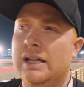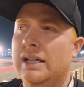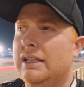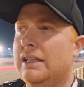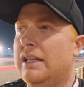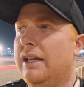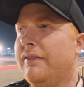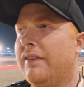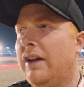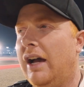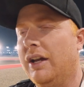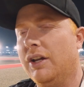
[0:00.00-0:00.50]

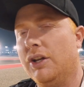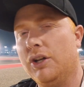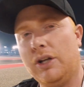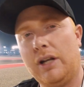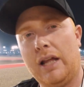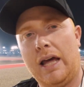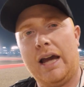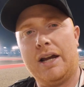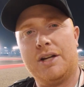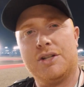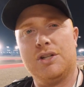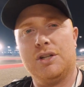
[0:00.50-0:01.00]
They've got good
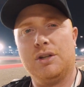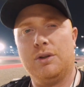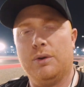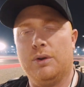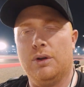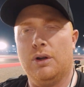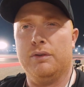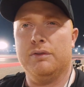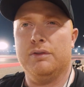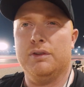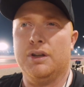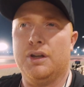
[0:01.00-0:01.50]
action going
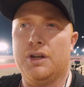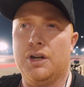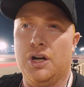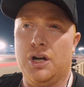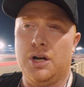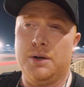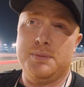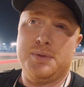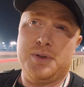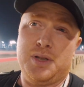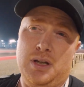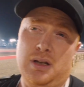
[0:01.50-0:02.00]
over the
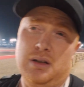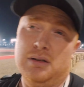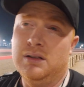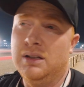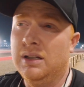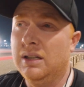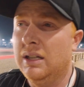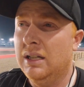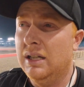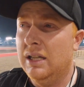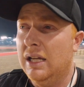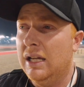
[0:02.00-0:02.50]
curb, so
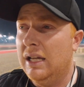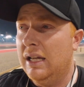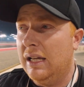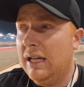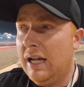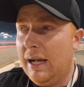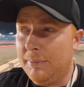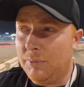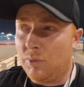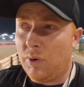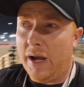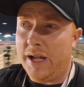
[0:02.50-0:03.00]

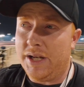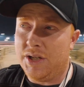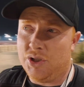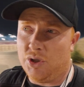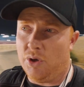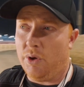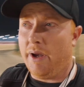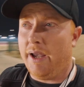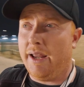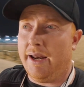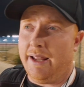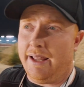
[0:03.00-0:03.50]
I'm quite
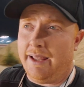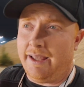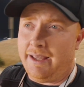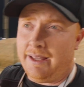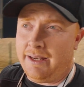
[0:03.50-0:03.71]
enjoying it.